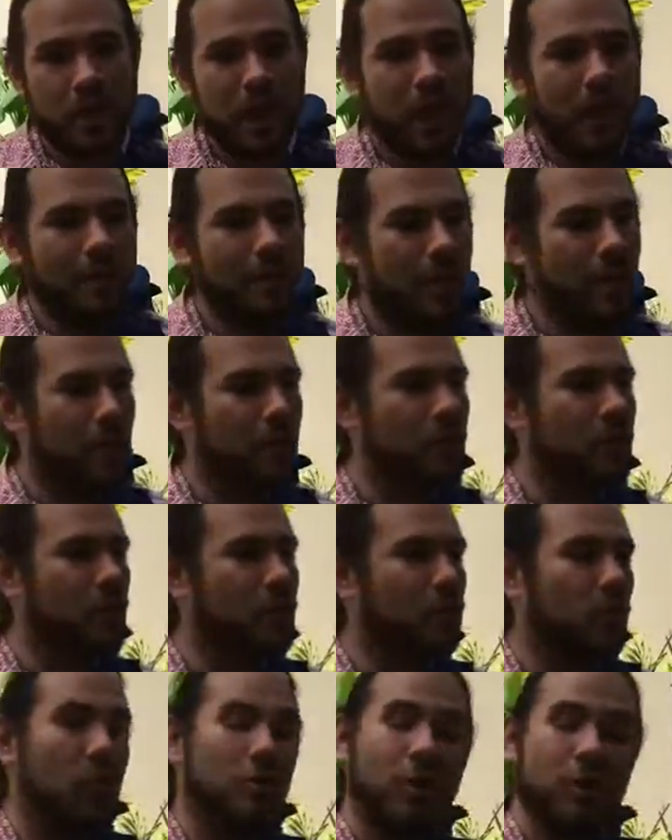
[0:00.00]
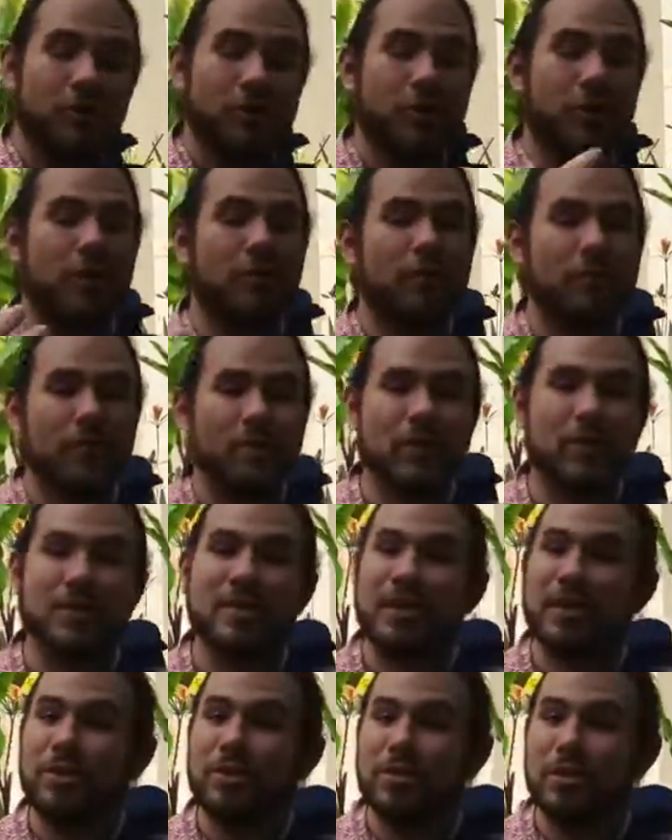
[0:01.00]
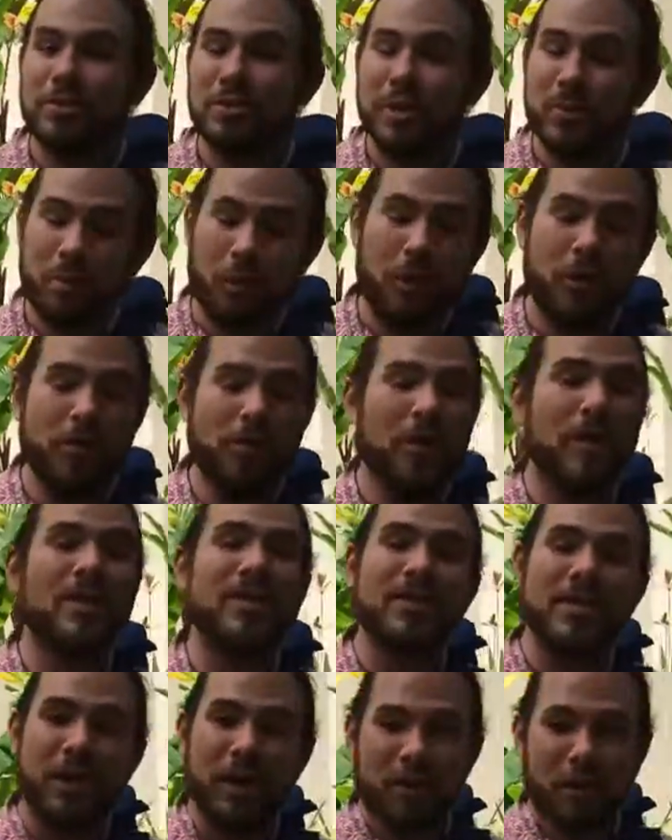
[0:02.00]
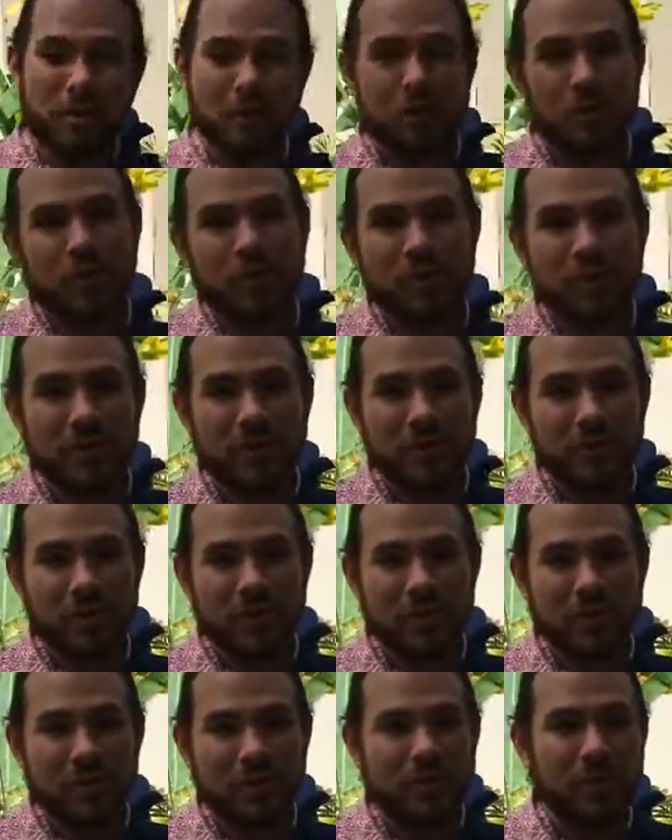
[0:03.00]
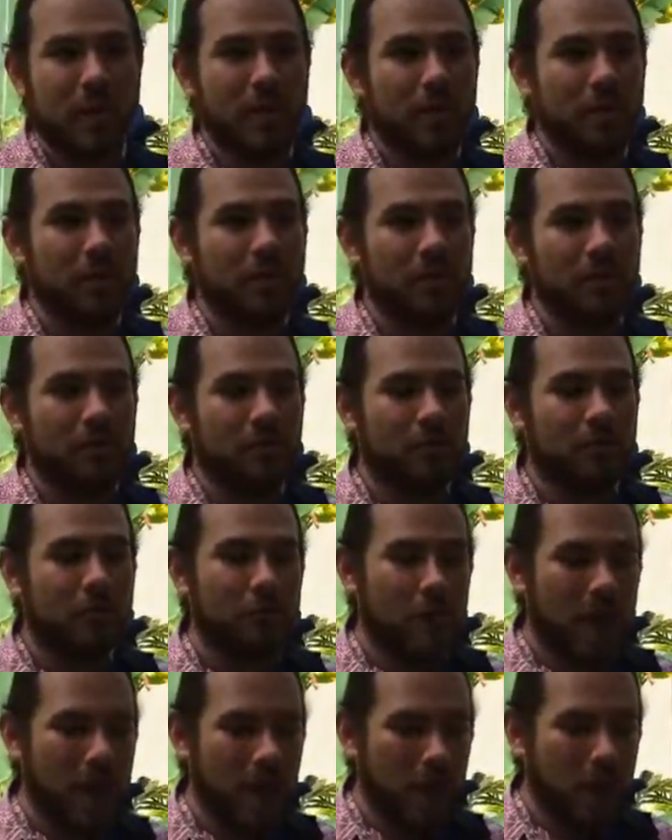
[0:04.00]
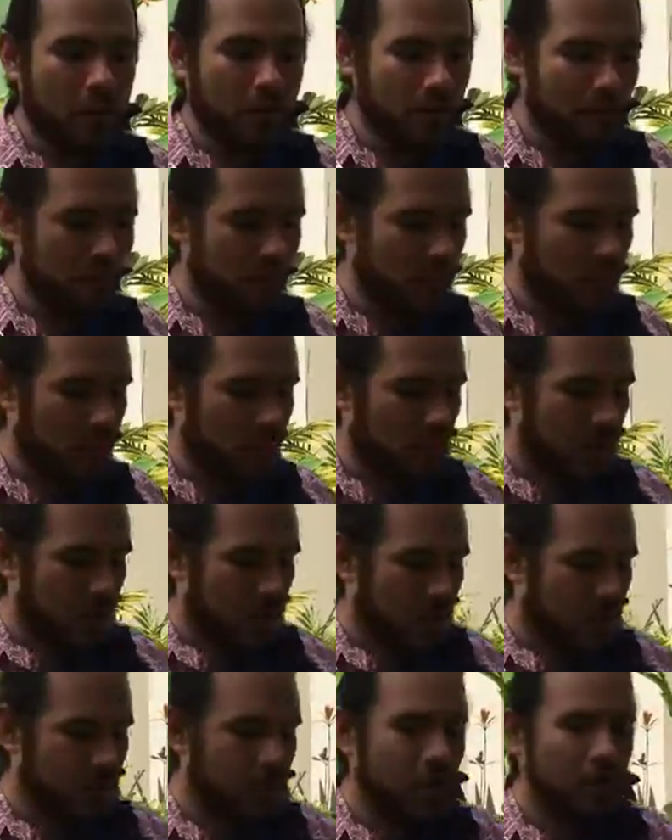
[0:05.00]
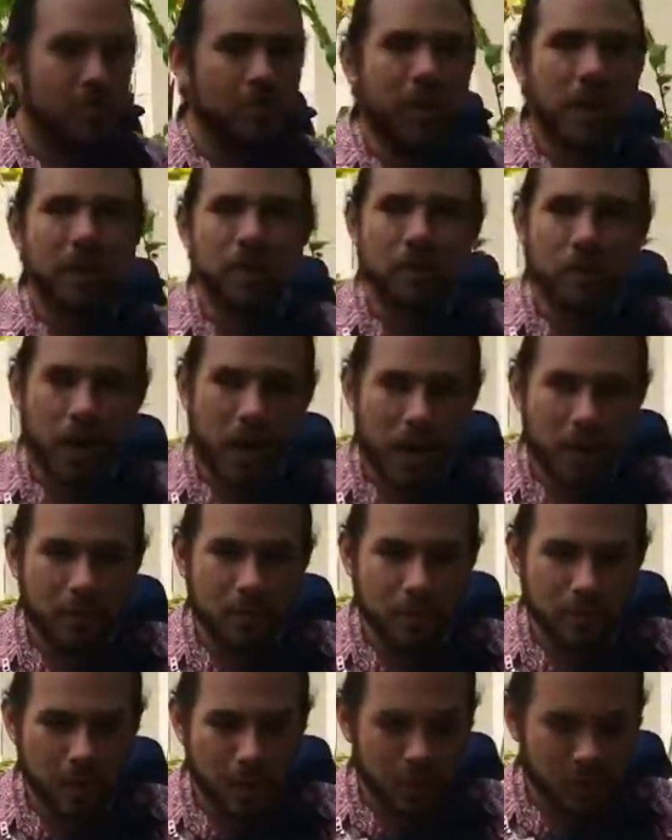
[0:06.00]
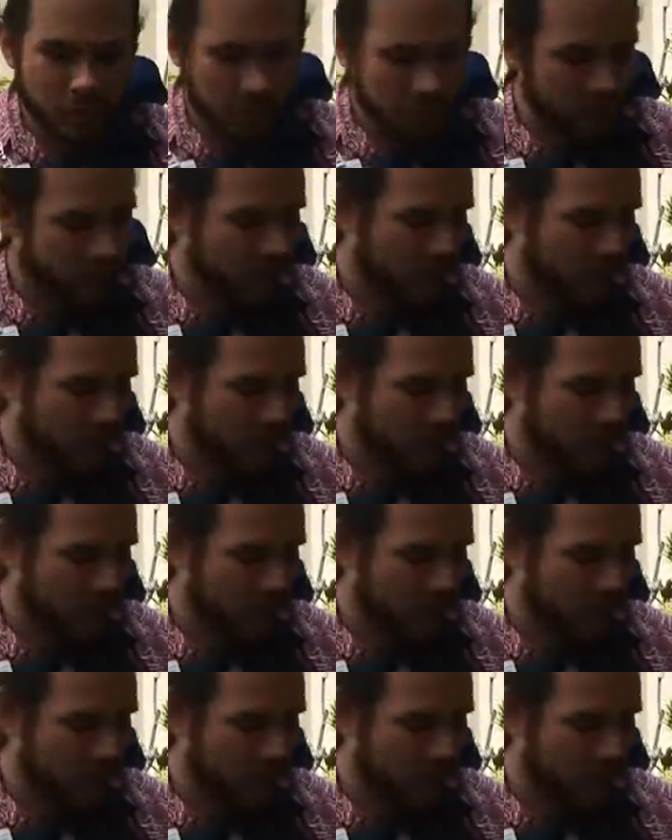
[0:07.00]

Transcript: And that goes on to a larger conversation that you can be part of inside our Journeys exhibit. But for now, we'll say goodbye to our Alba Trash.